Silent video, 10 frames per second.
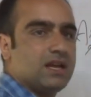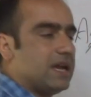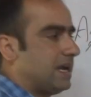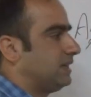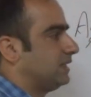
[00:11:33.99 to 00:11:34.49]

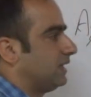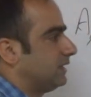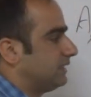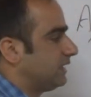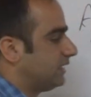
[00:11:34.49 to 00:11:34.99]
And
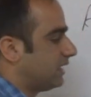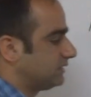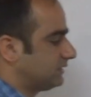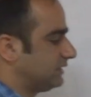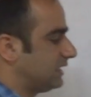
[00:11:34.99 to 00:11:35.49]
then
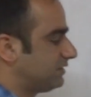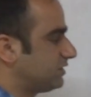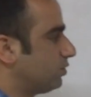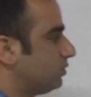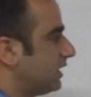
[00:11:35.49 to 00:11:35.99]
last there
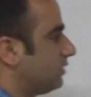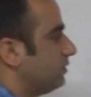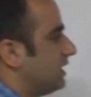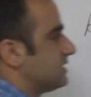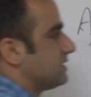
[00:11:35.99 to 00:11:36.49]
was a ruler
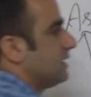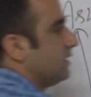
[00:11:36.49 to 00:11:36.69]
known as